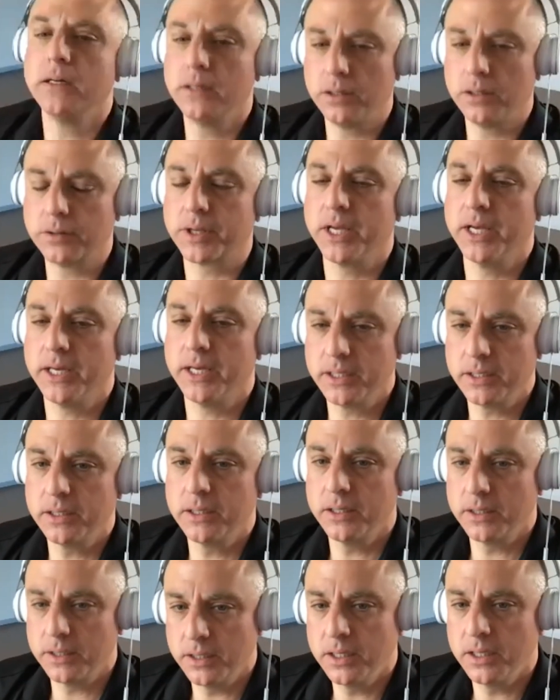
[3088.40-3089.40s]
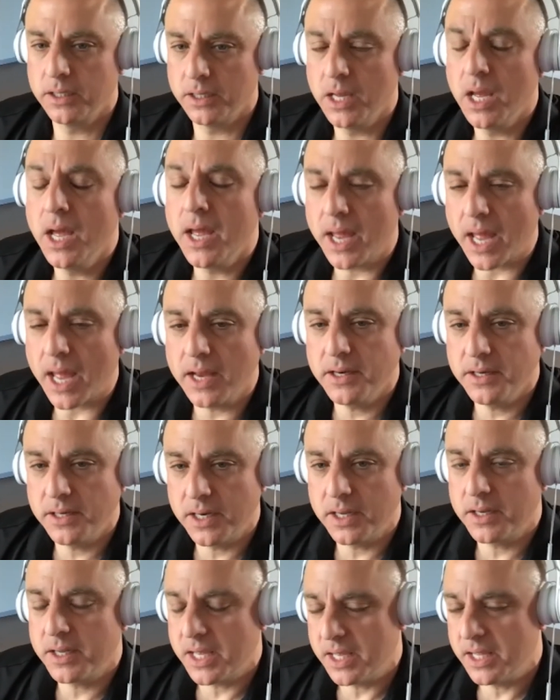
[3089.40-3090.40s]
Okay.
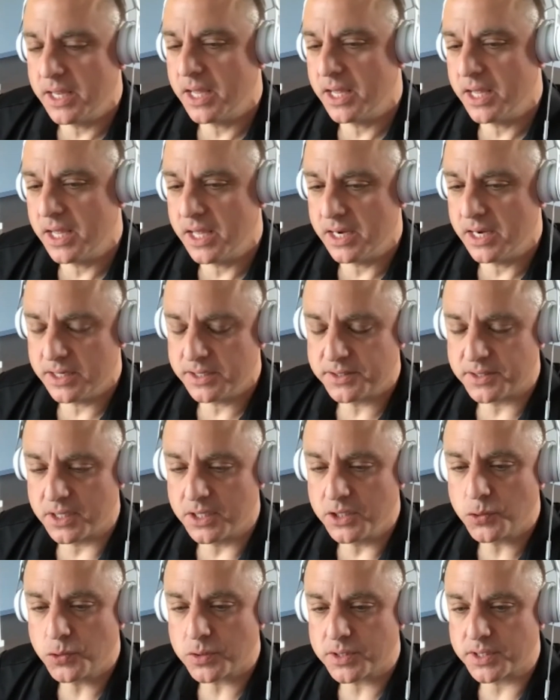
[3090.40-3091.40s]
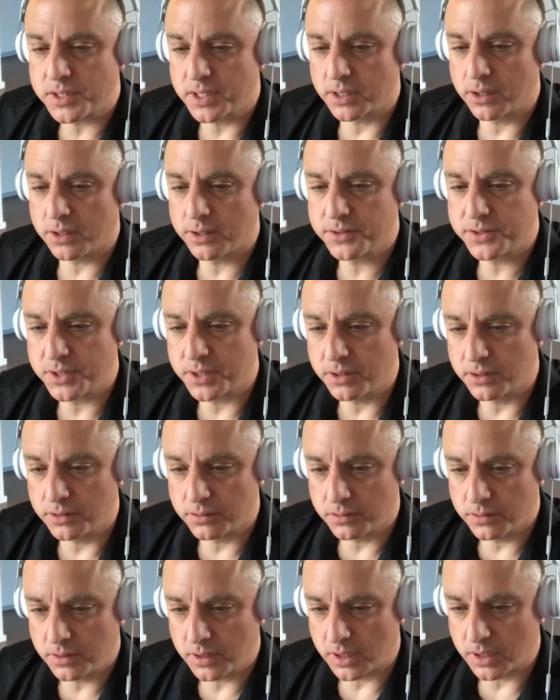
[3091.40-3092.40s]
Now, it is interesting
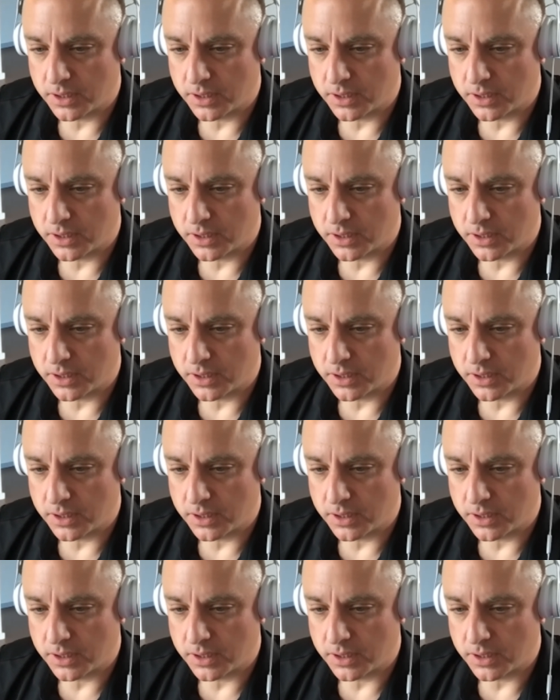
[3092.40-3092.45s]
also.